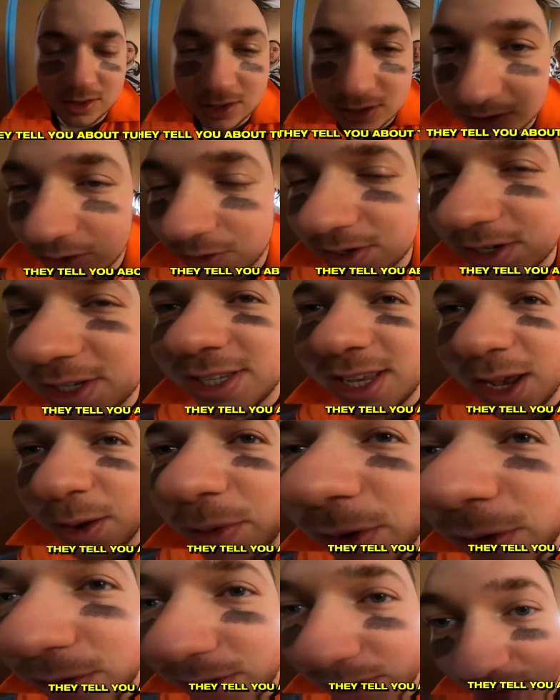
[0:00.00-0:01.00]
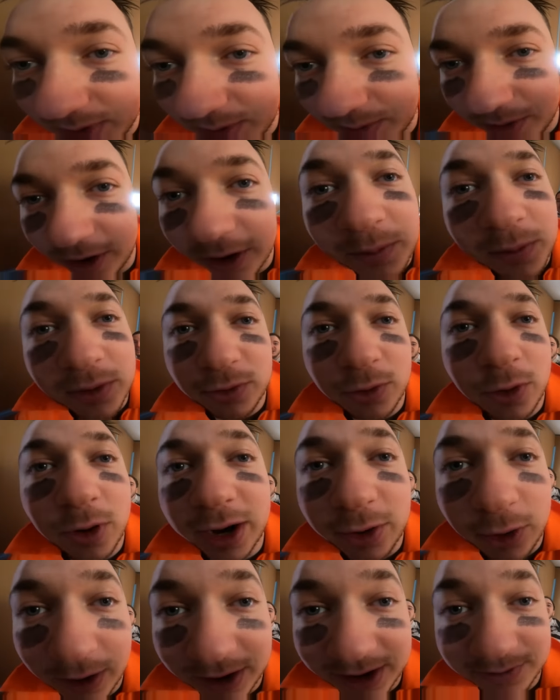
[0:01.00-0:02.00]
about Logan, tuna. just tell me who these people are before
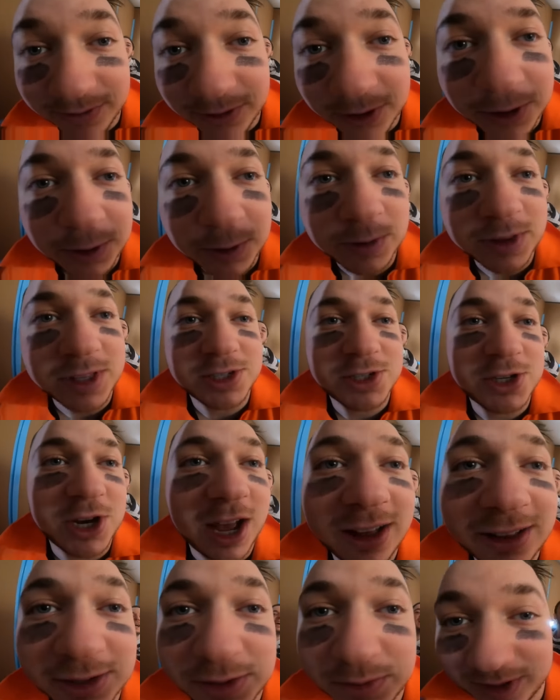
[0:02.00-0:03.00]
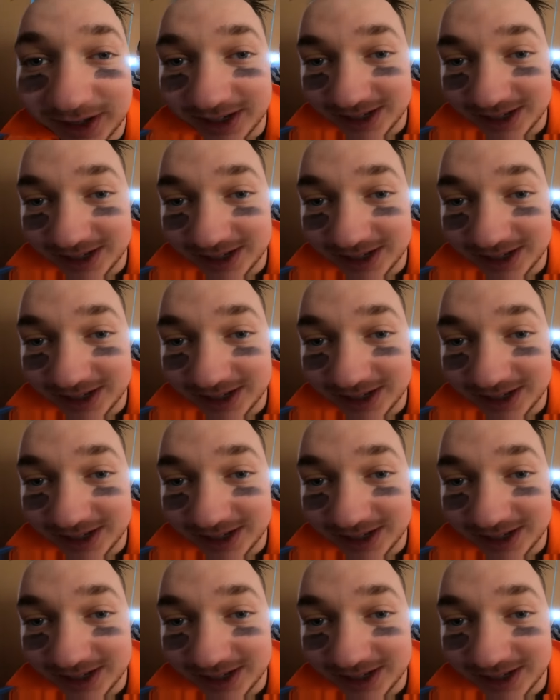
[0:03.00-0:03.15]
I go any further with this challenge,